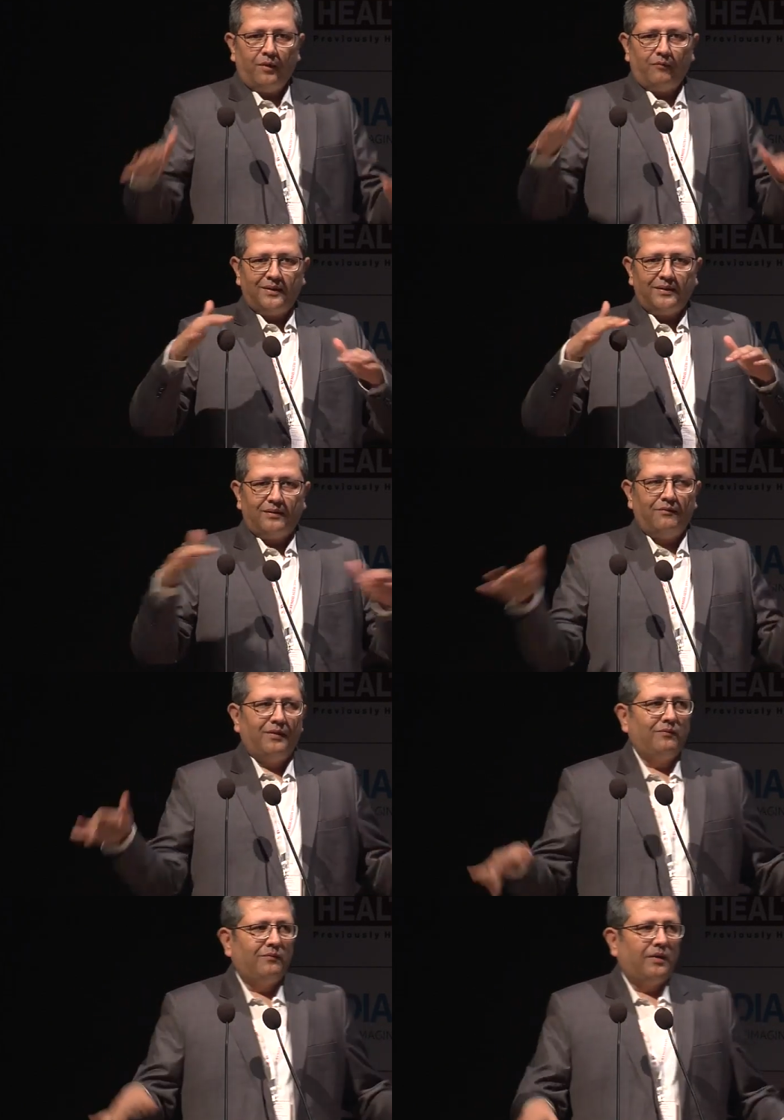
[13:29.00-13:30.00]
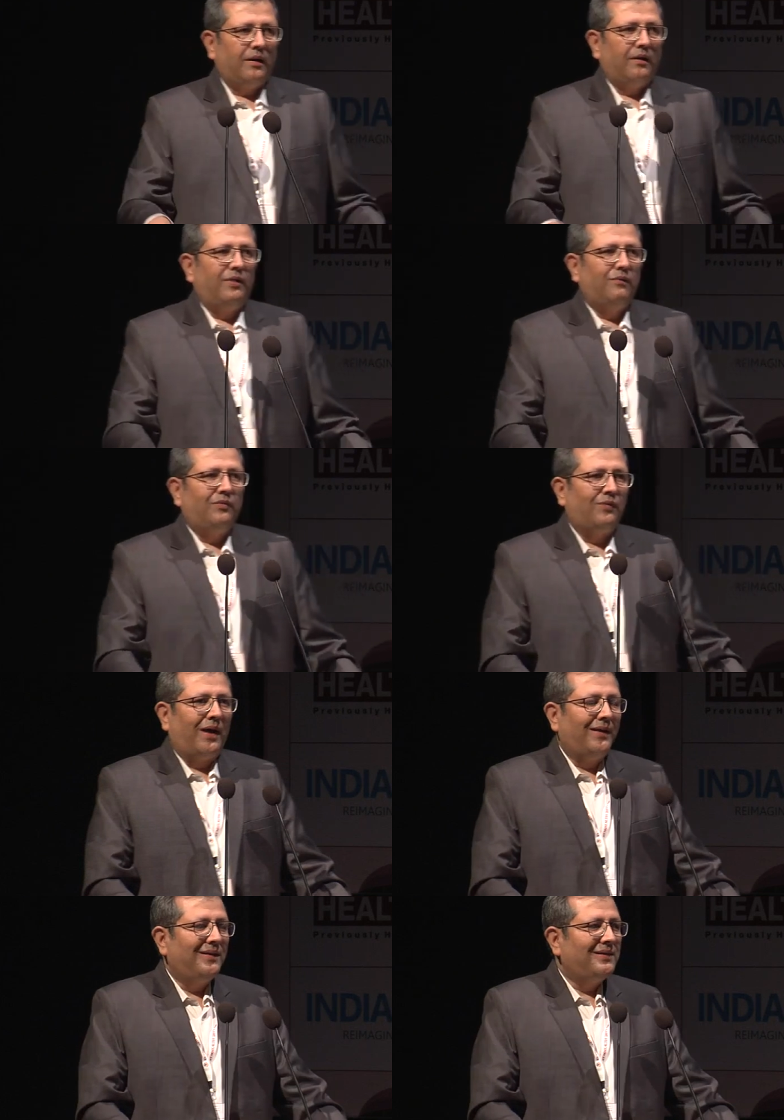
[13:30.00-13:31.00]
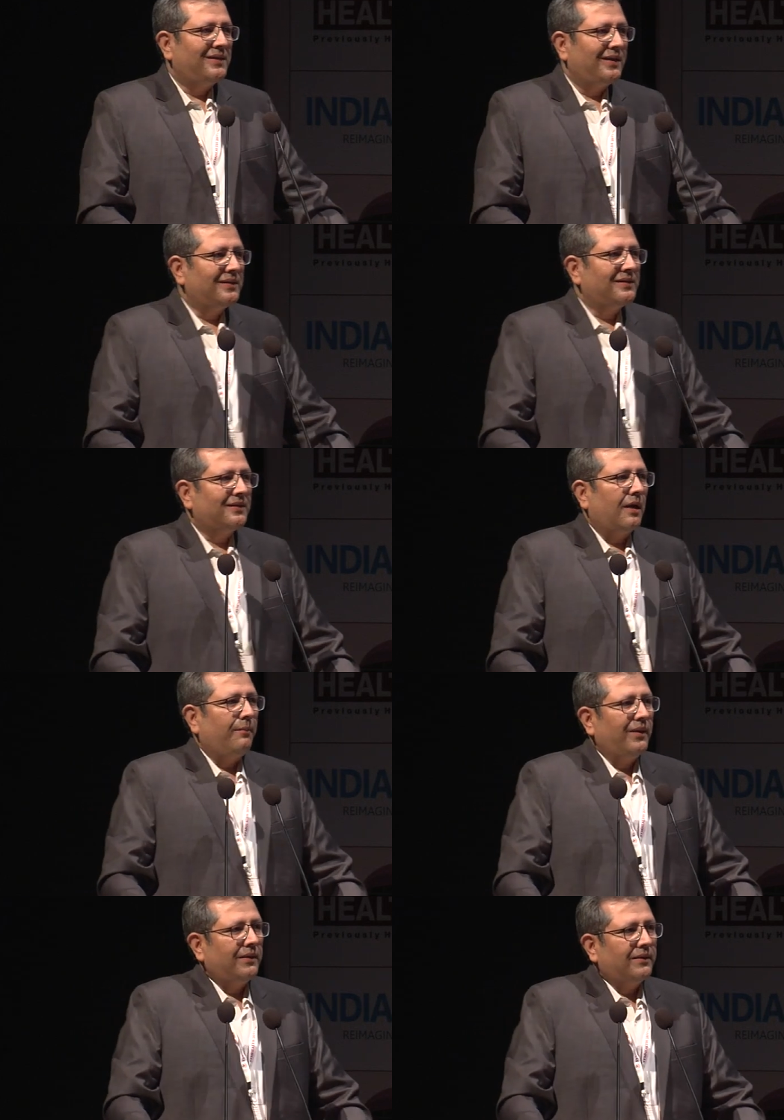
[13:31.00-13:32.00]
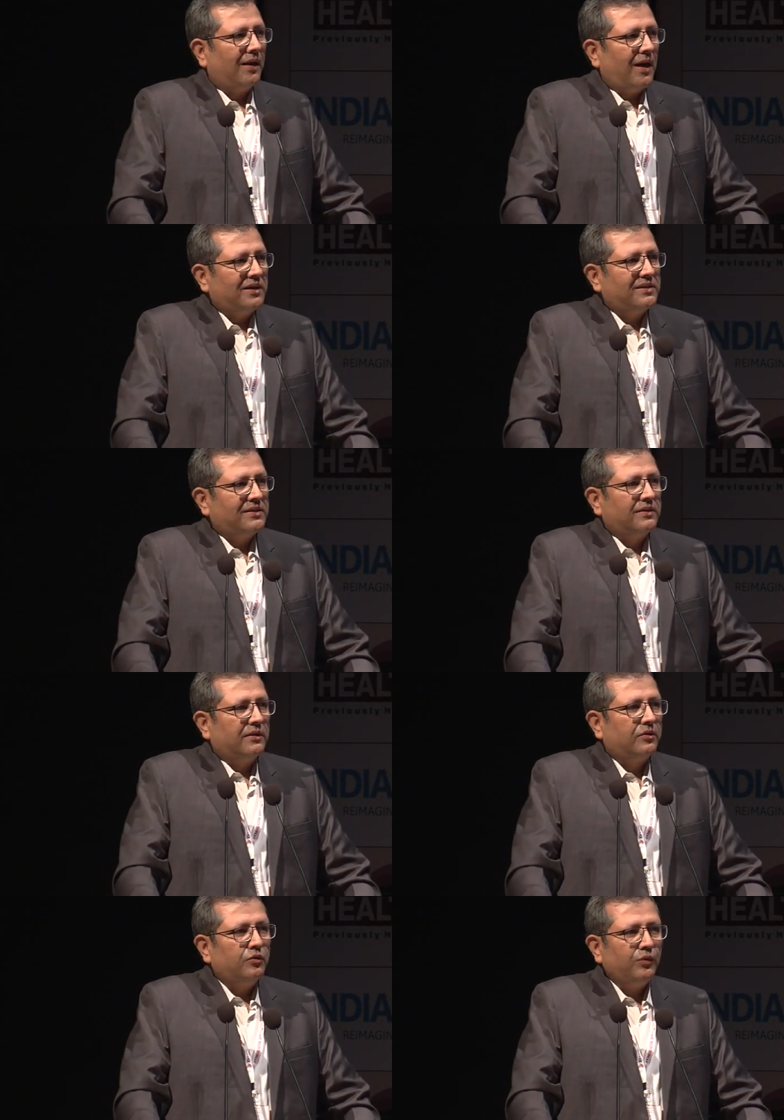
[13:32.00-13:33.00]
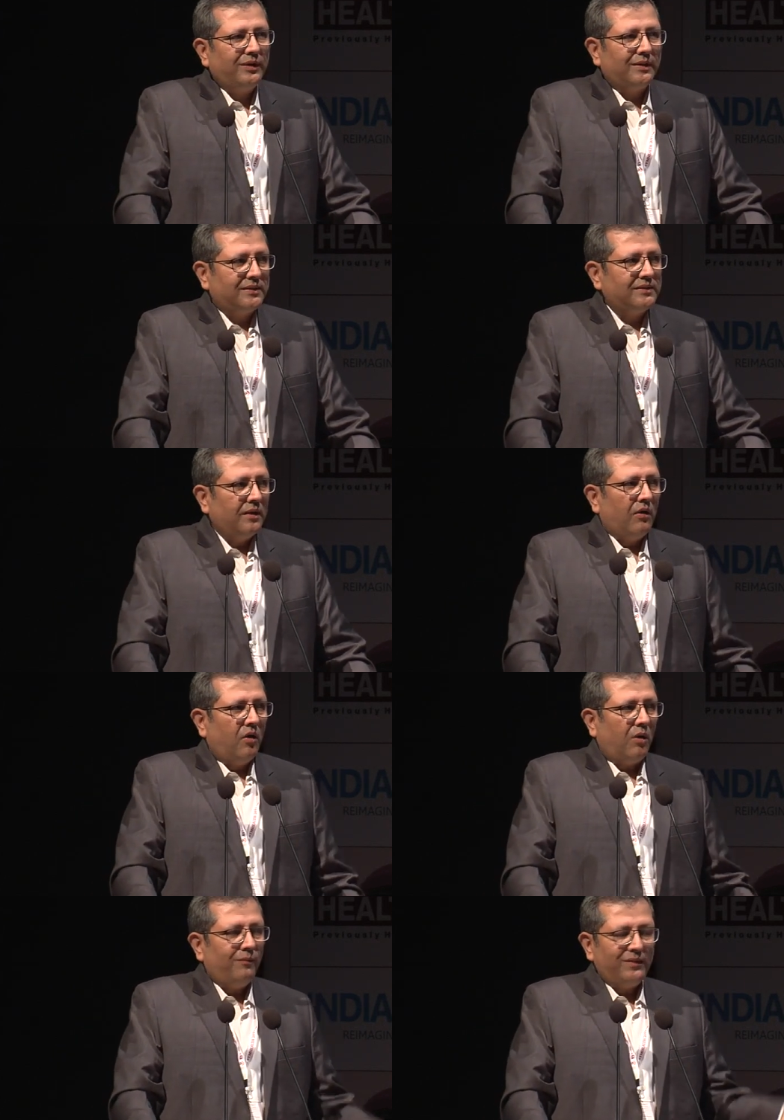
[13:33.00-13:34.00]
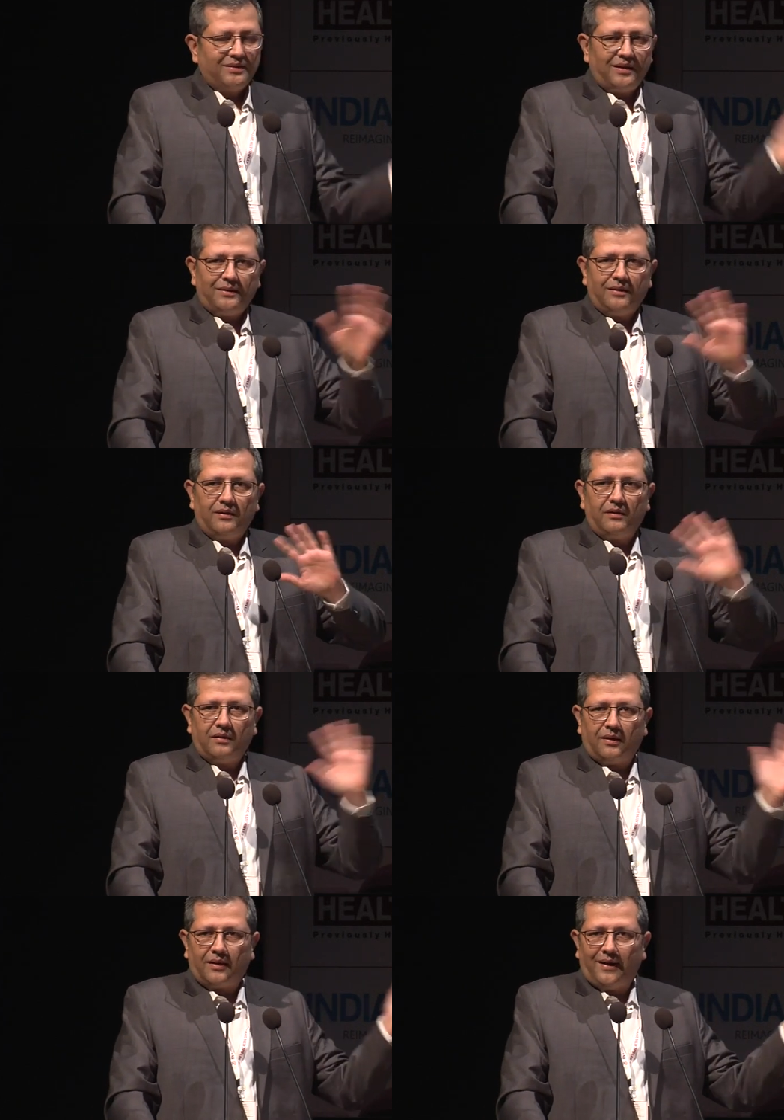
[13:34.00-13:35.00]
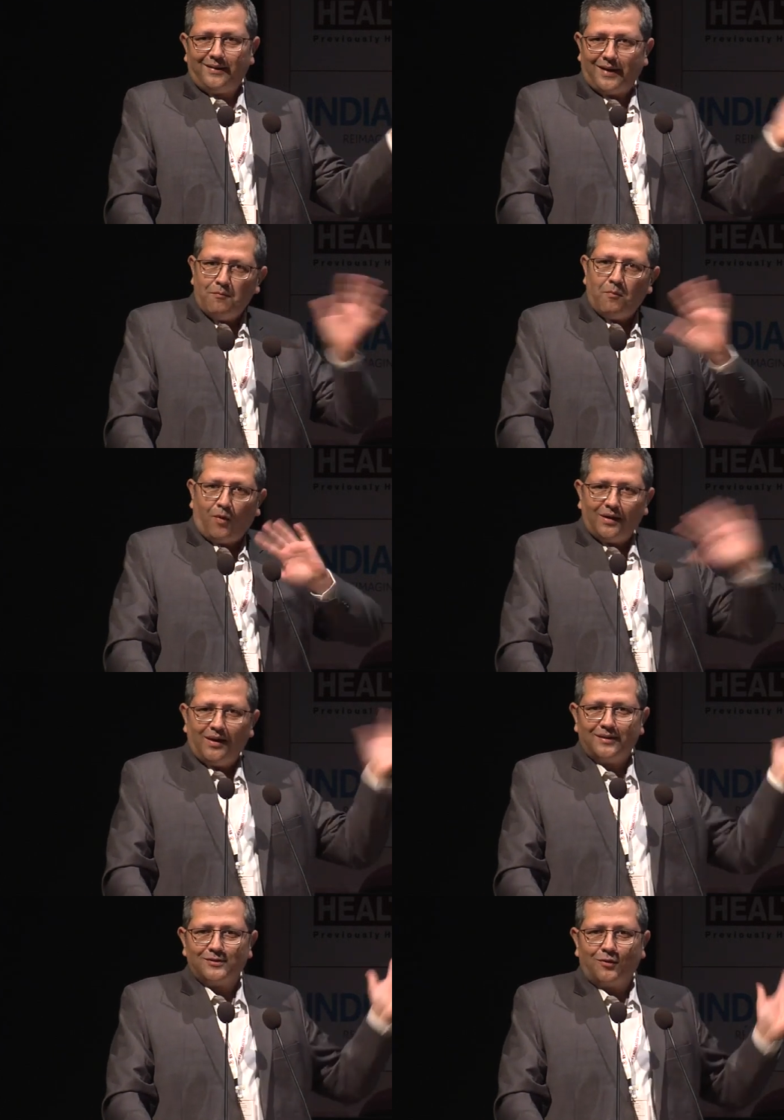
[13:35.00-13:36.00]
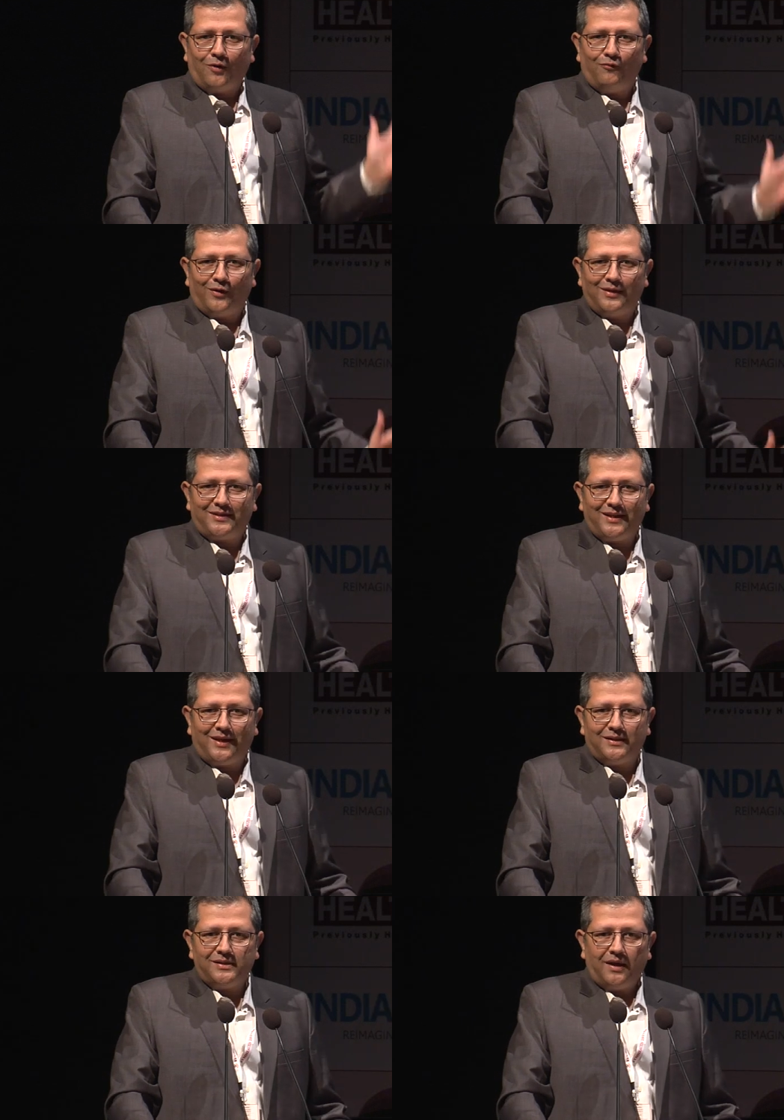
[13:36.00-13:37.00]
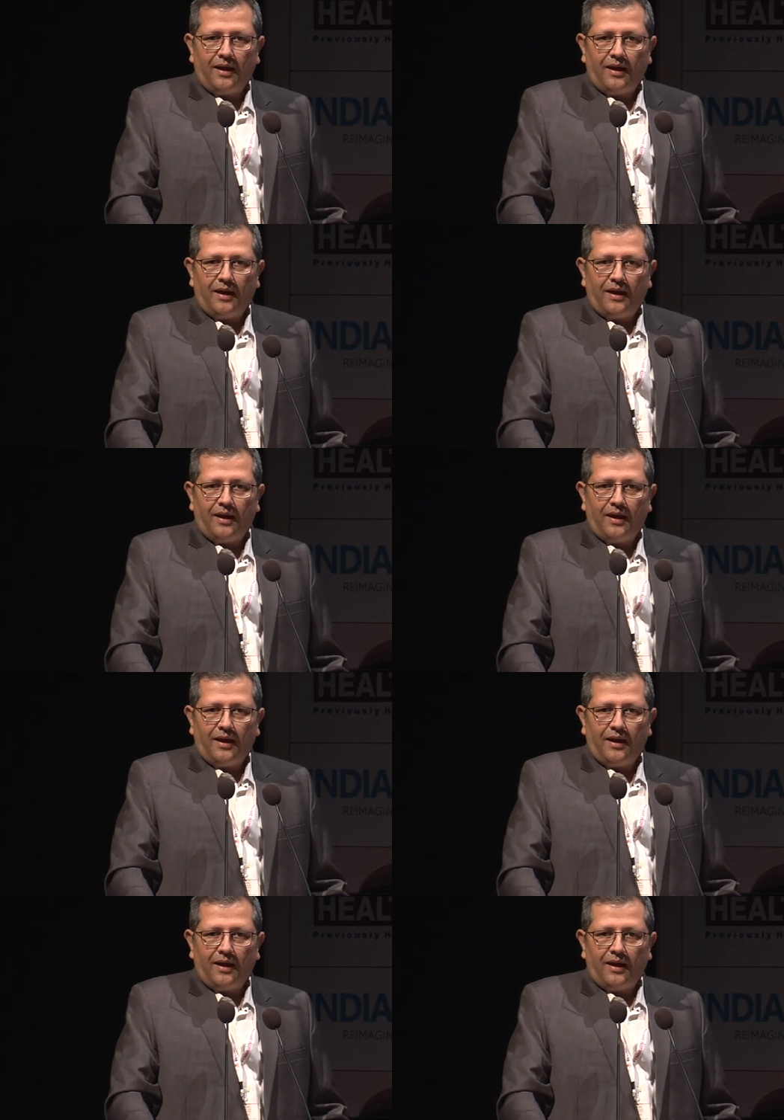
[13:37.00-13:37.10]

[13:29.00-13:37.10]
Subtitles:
when we've had these changes coming in the last 2 years, obviously the entire model has gone for a change,